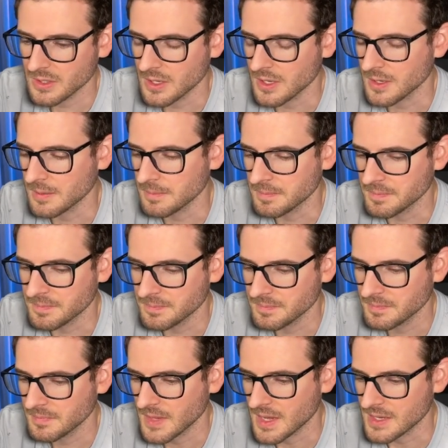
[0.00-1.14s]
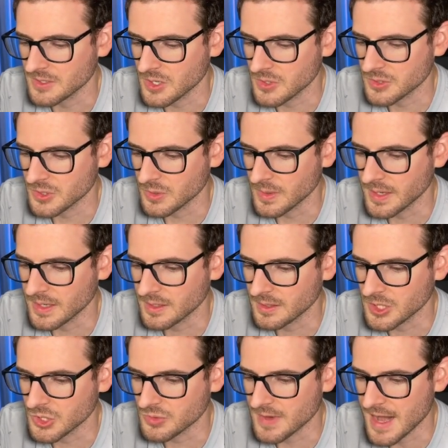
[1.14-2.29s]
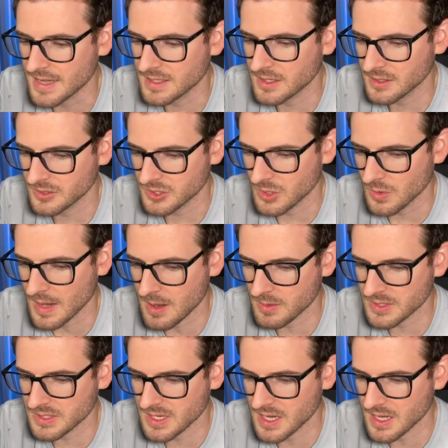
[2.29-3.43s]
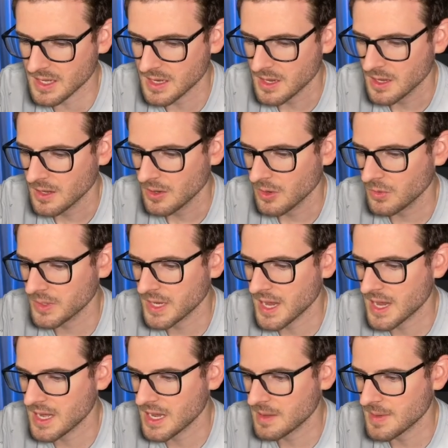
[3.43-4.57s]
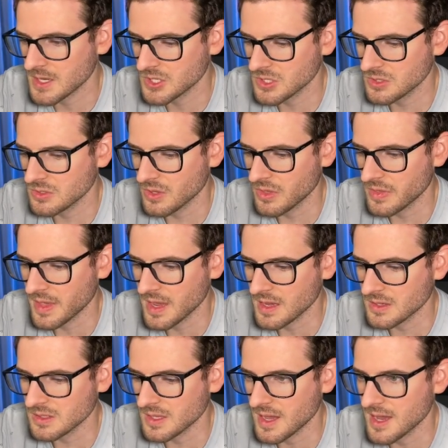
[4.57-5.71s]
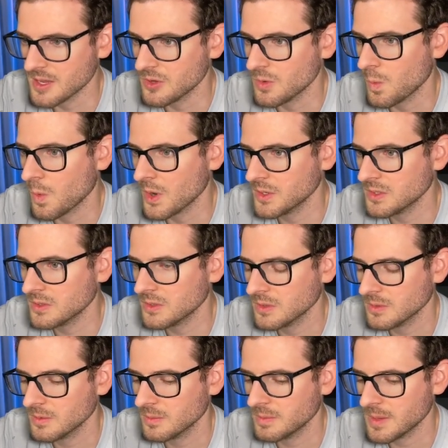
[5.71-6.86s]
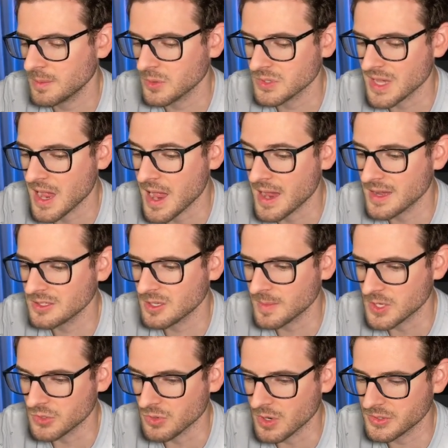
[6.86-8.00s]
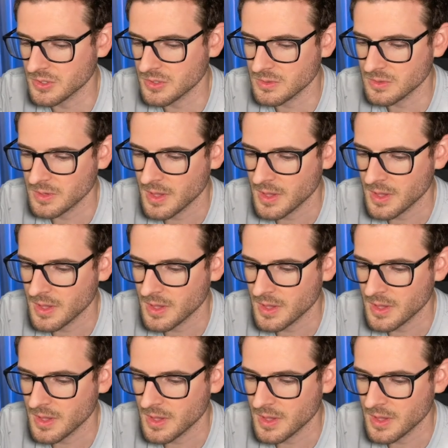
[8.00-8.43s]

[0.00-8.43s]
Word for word: Um, and it's also like distracting. So I would say only add animations to the things that you want people's eyes to be drawn to.